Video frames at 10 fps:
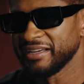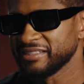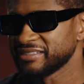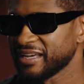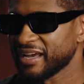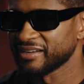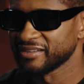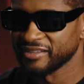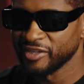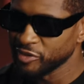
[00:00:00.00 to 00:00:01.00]
it's got
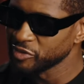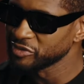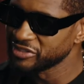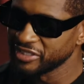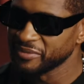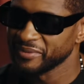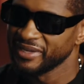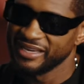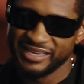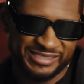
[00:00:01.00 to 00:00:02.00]
a cold dip,
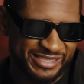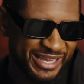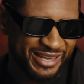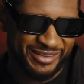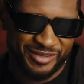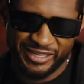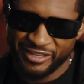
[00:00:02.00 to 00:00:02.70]
it's got an